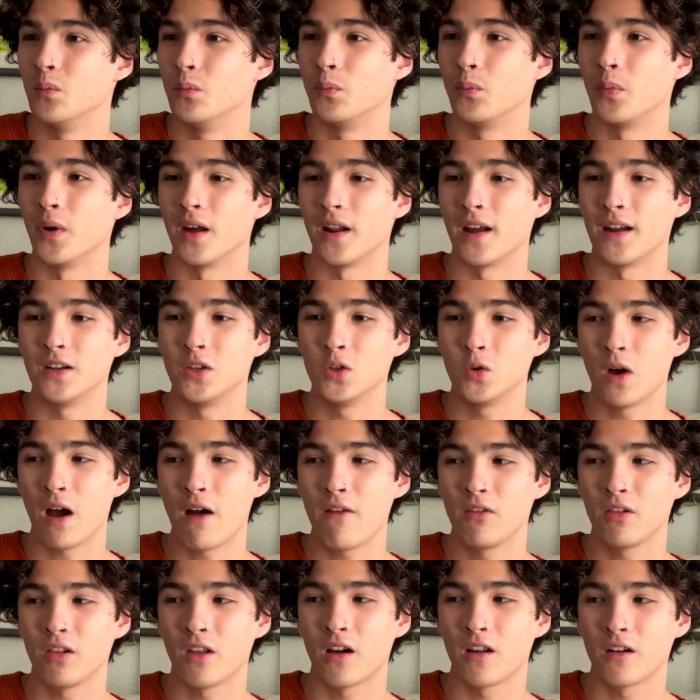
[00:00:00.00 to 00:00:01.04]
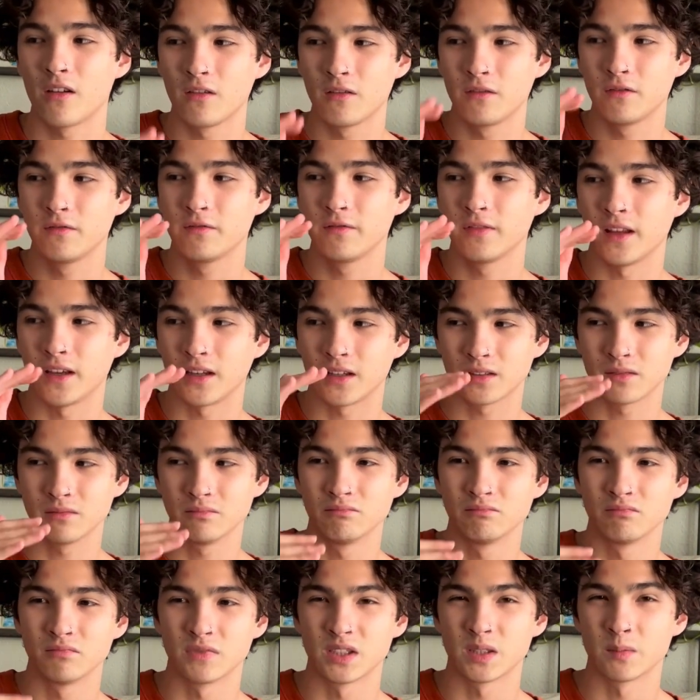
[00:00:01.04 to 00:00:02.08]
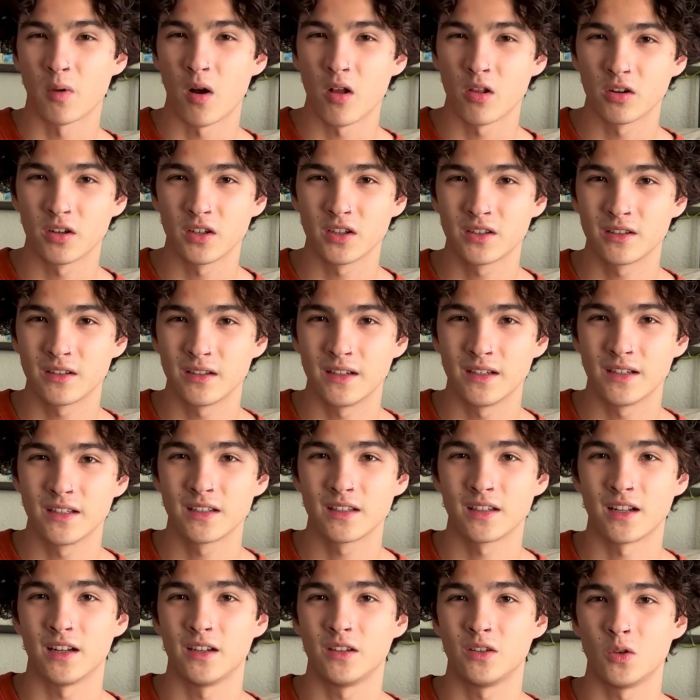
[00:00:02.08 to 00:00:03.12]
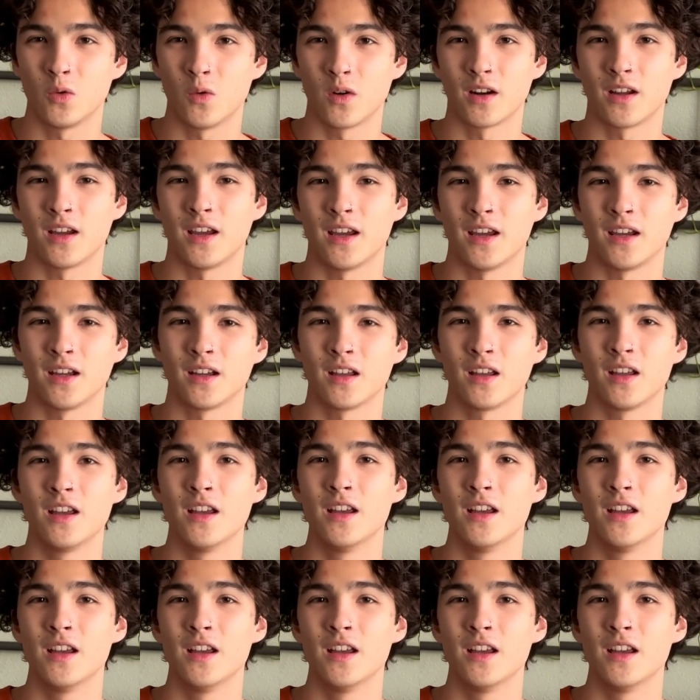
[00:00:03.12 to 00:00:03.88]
But I do have a lot of like smaller-ish things that I do want to hang.